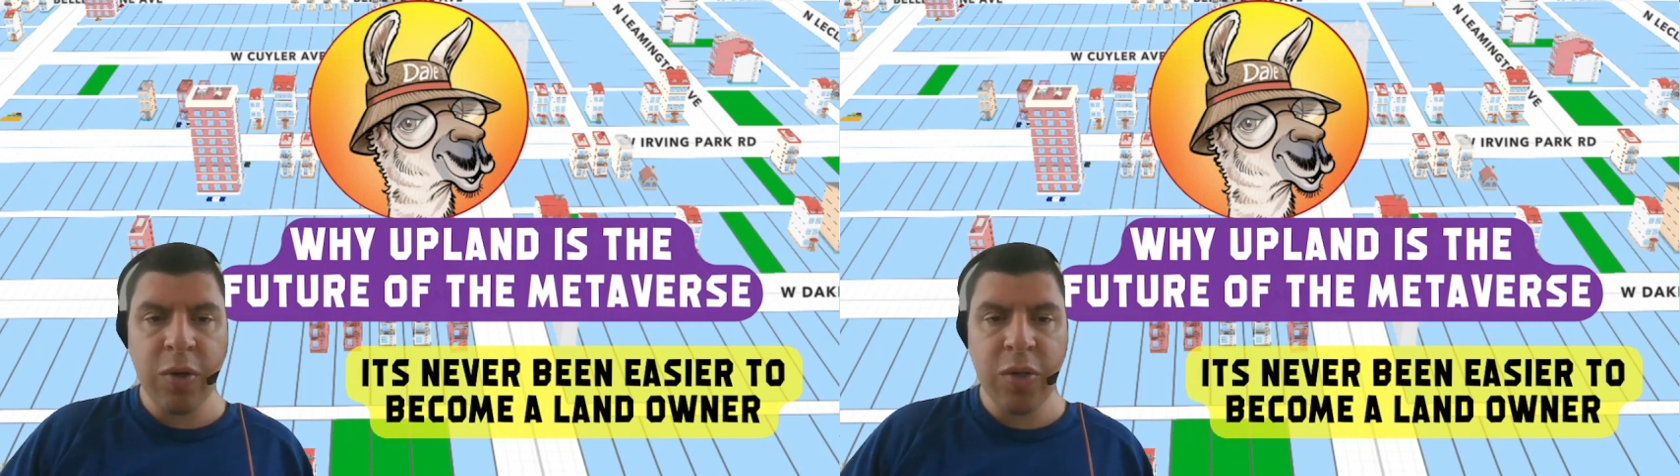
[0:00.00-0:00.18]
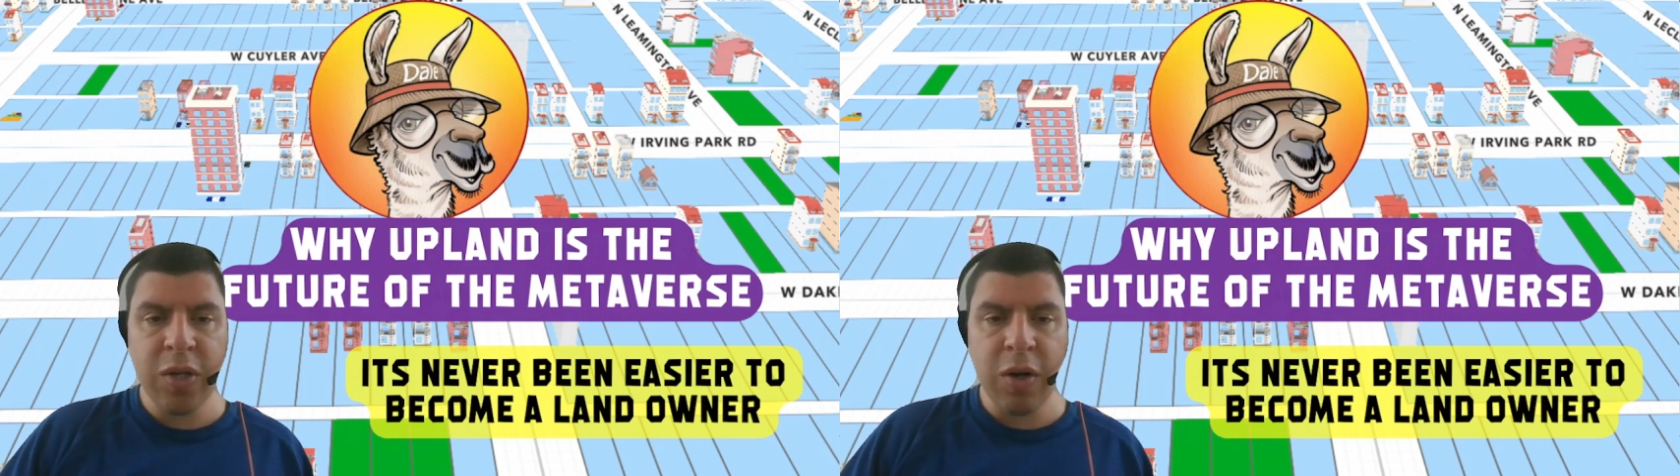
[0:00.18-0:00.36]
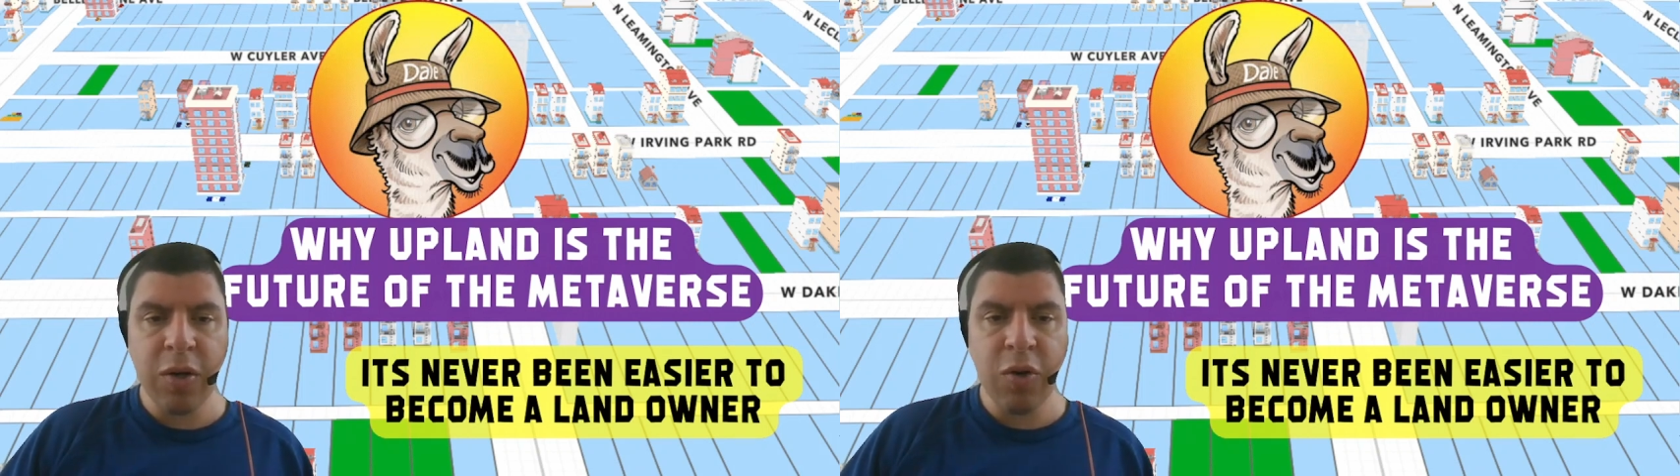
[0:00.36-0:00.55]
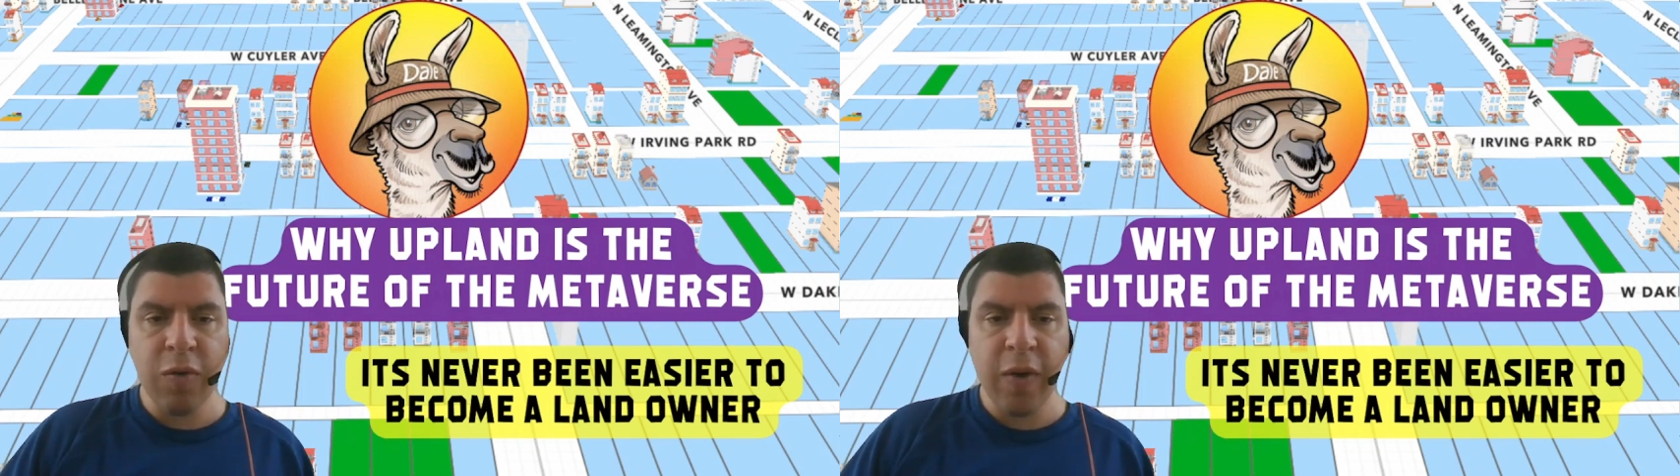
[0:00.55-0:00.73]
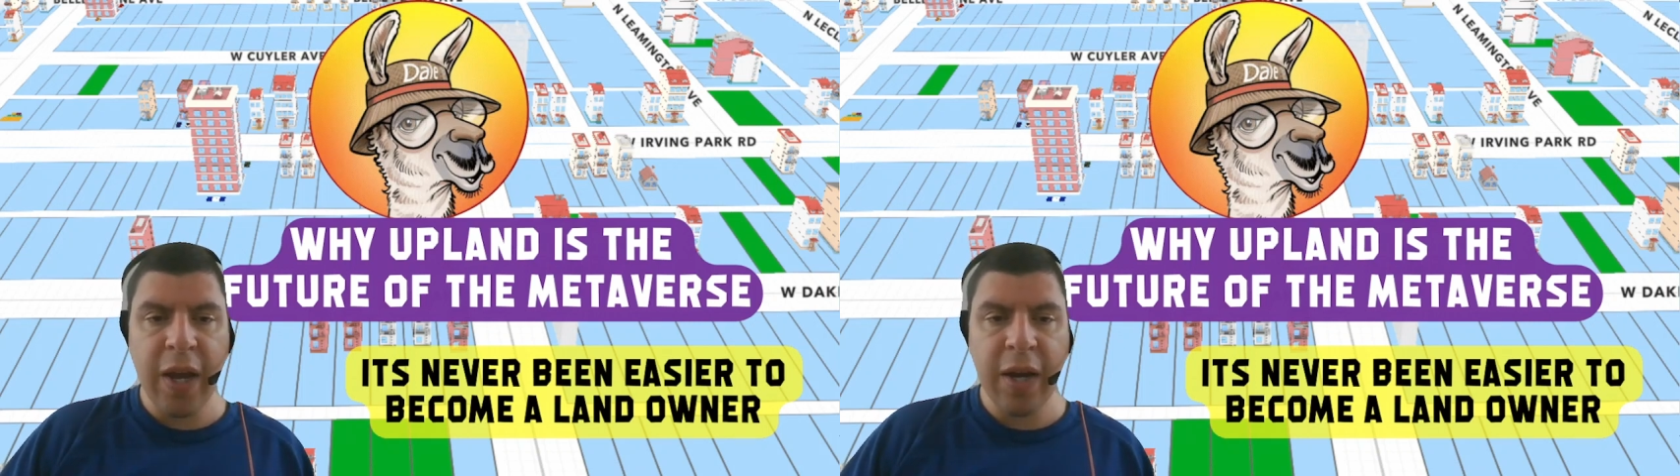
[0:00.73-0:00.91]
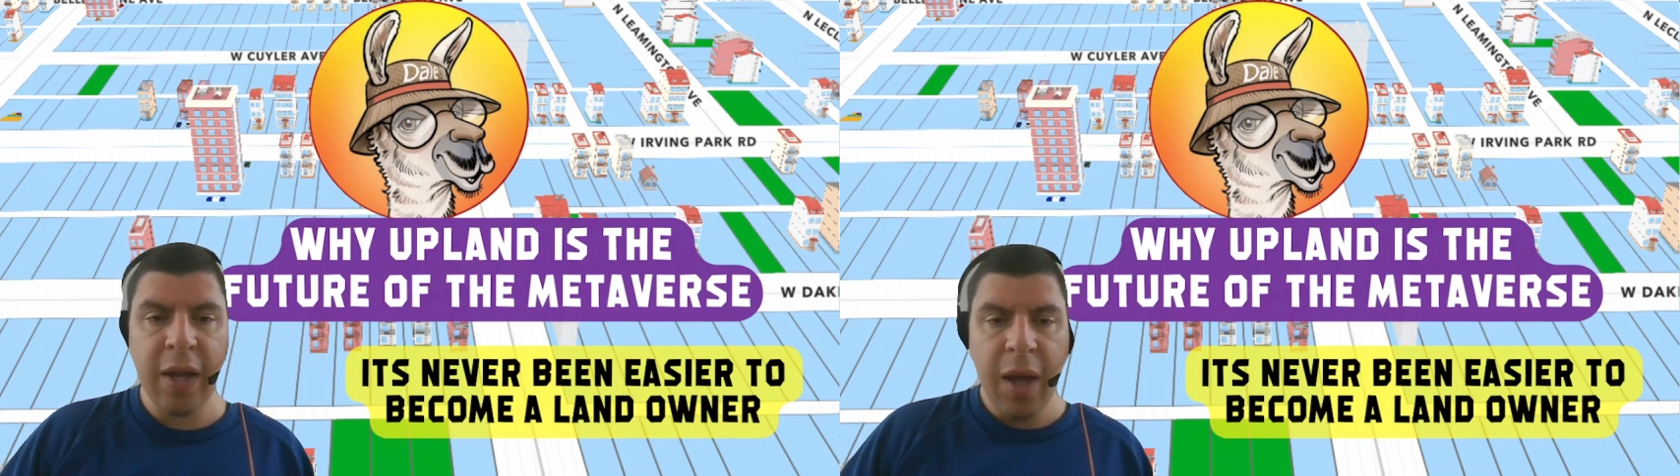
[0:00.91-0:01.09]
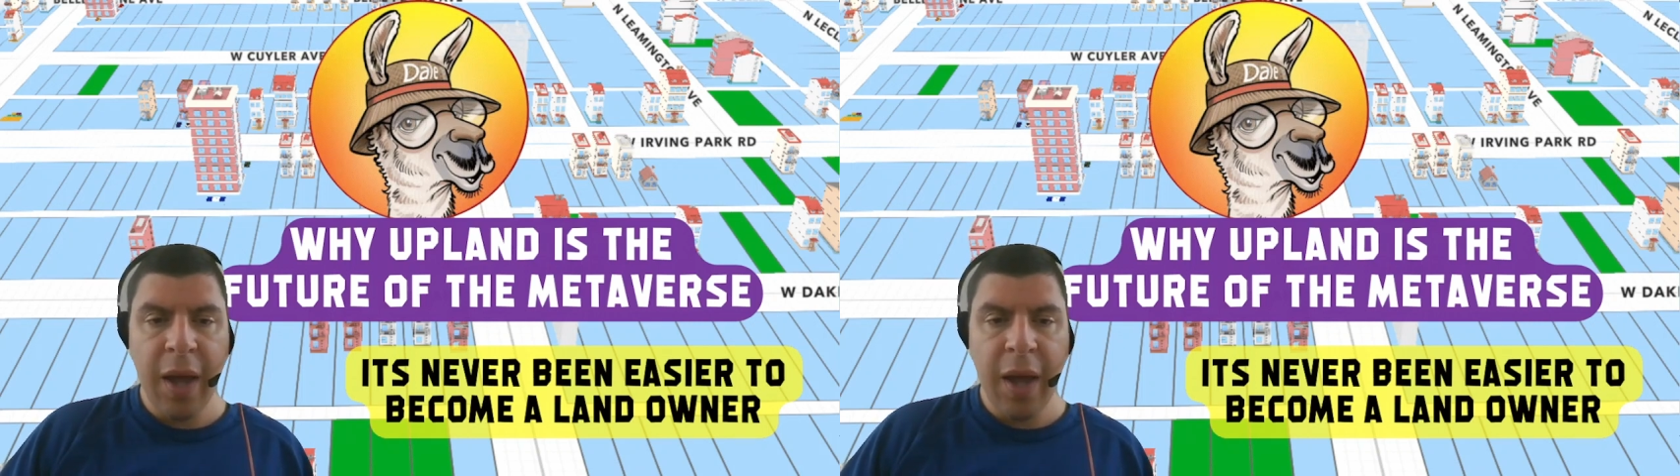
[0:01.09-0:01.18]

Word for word: to start creating